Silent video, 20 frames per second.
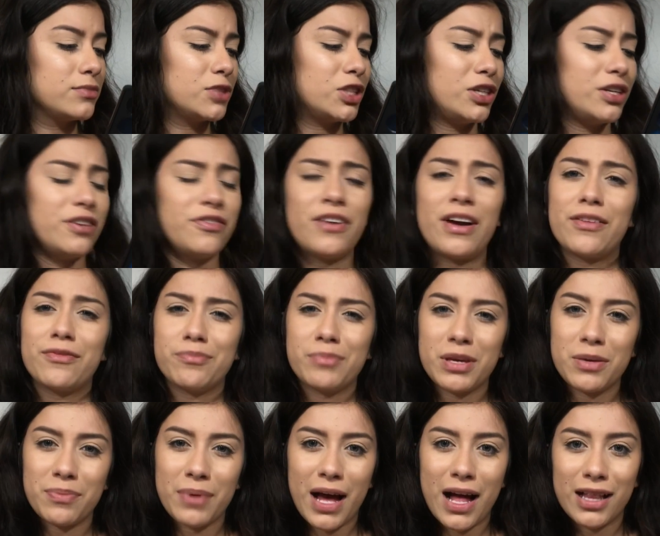
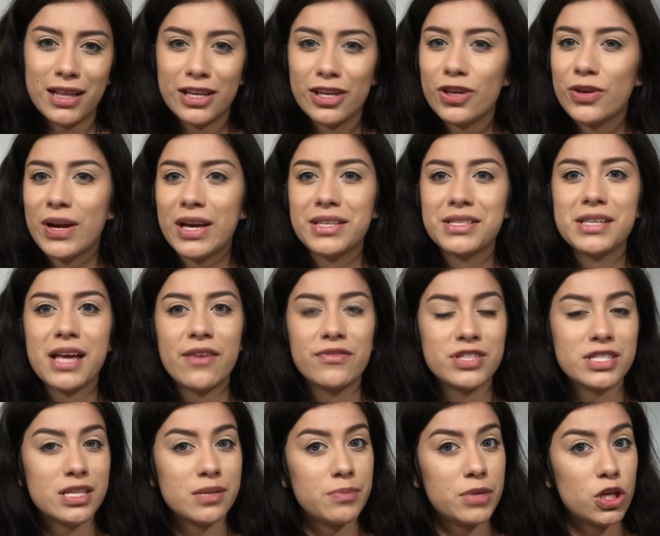35B palette. You guys have
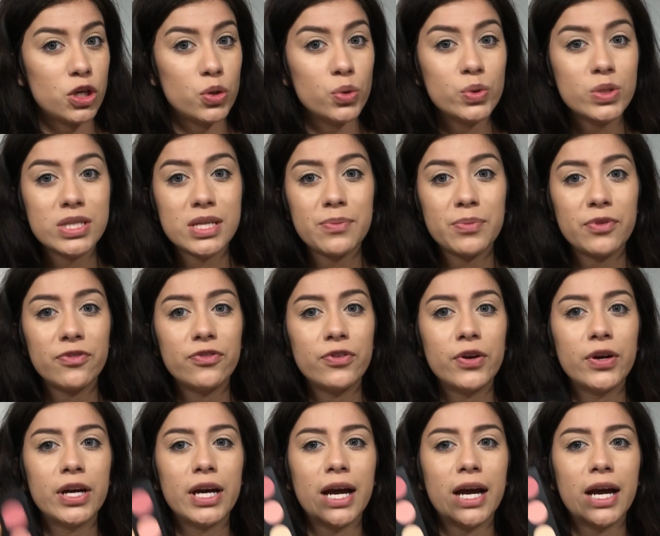seen me use it before,